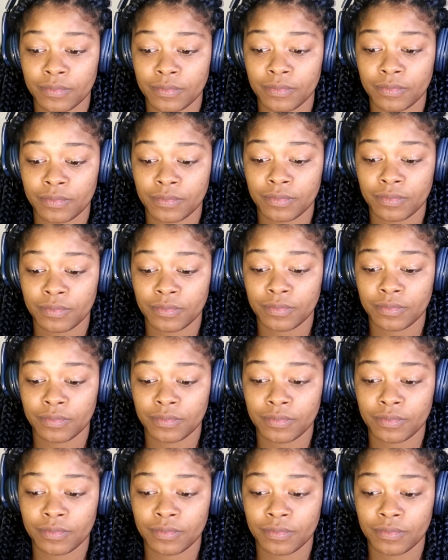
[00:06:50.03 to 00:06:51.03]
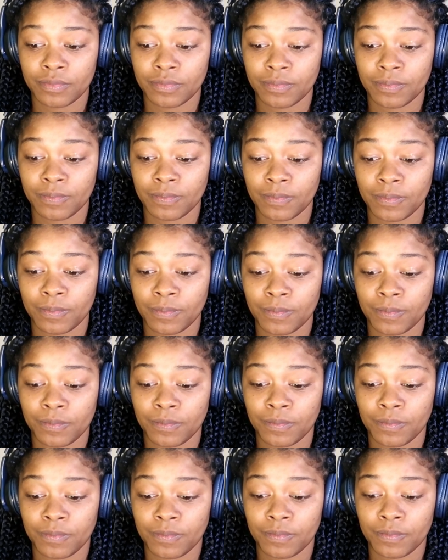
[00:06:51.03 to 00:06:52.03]

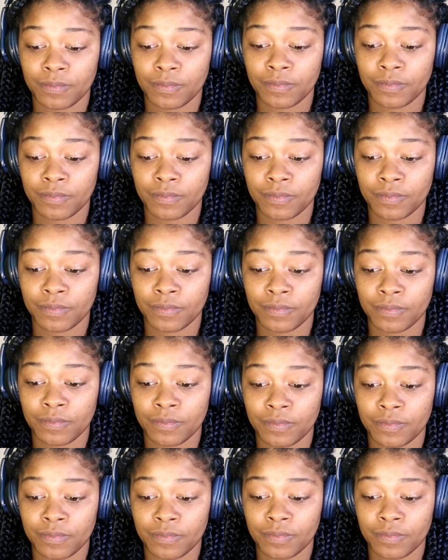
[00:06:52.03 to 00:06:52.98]
No words are spoken by the person on screen.